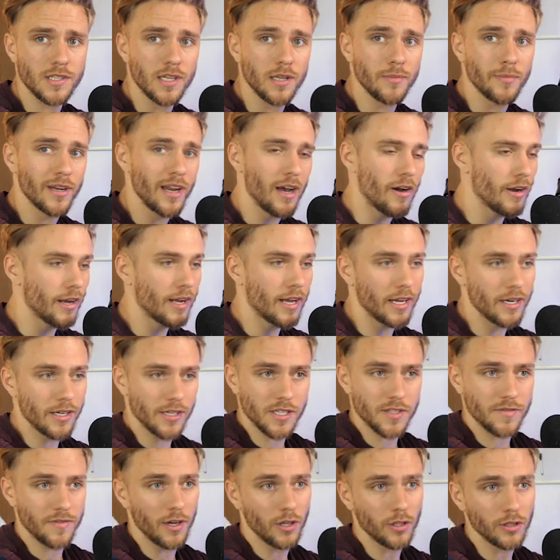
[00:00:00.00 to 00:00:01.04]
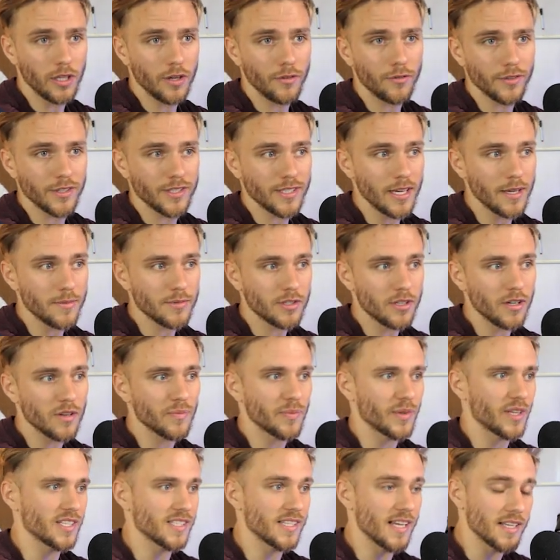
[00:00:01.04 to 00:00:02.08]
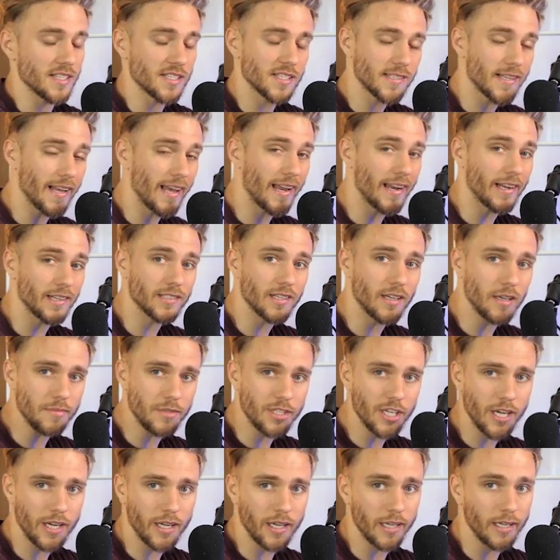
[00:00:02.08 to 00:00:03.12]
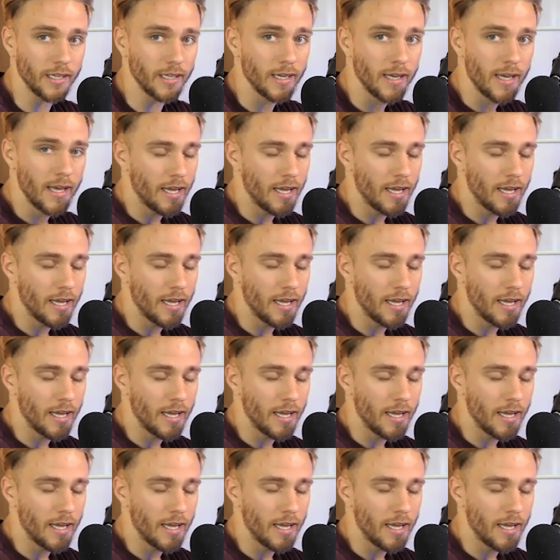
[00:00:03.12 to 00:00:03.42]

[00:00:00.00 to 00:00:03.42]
but now I kind of just fell in love with TypeScript because it has static type checking.